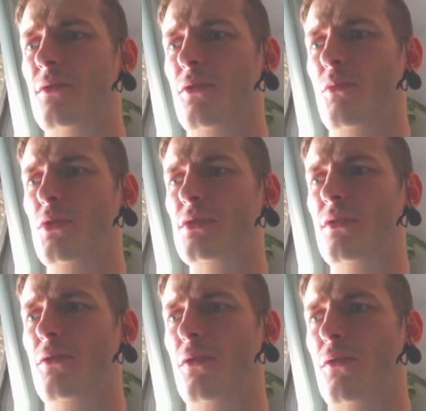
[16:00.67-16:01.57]
almost
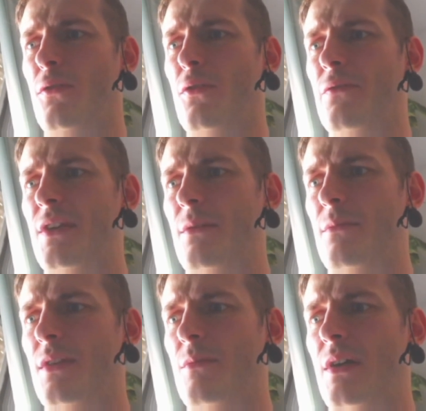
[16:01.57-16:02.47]
all of
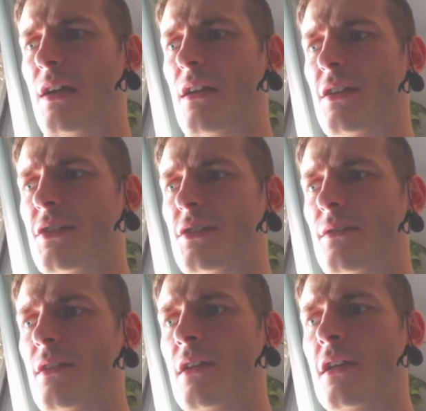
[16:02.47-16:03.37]
them in my collection.
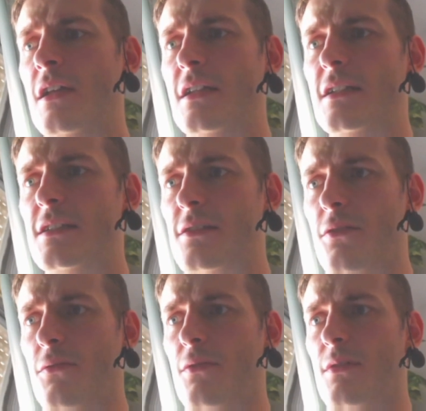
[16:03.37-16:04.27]

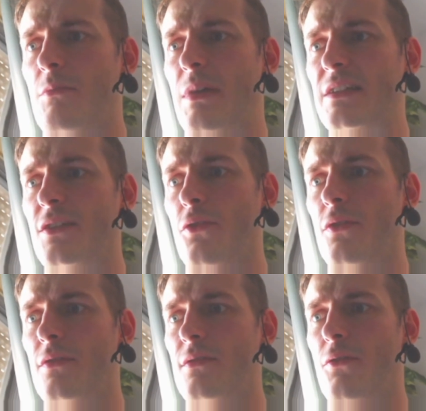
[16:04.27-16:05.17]
So, but
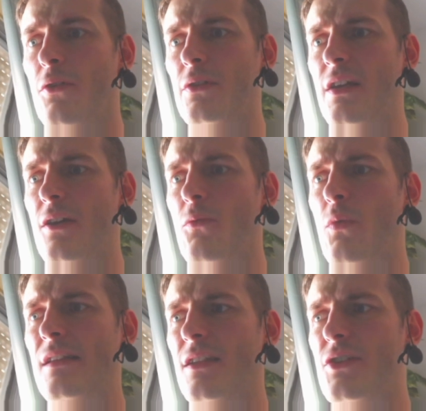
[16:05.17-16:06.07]
only
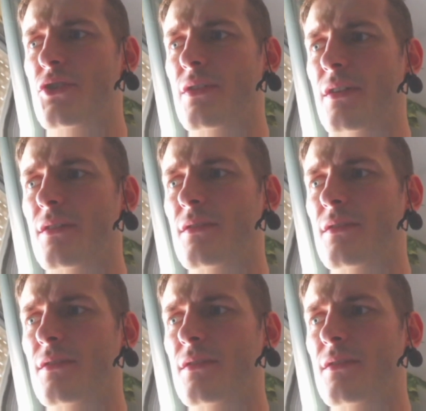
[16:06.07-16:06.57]
one legendary